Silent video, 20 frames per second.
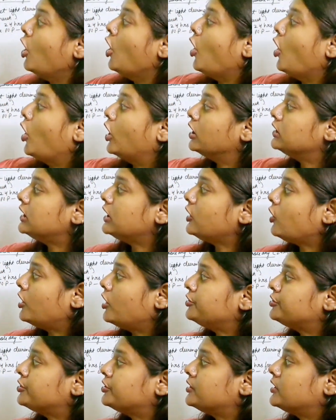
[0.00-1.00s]
On the
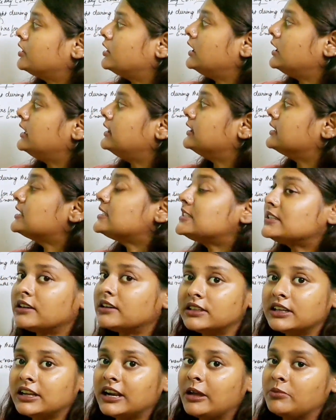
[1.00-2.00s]
contrary, in the
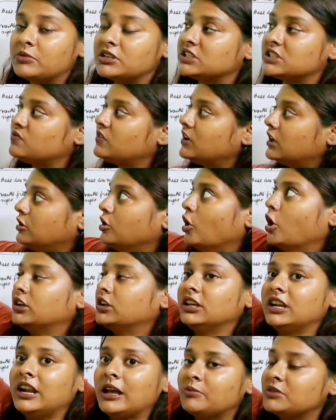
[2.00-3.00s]
southern hemisphere,
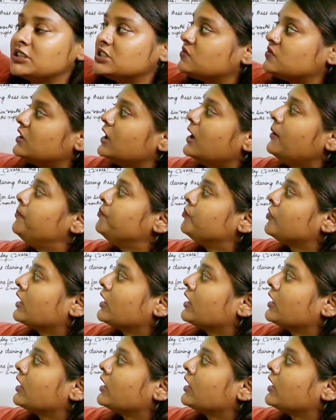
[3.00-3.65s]
northern hemisphere,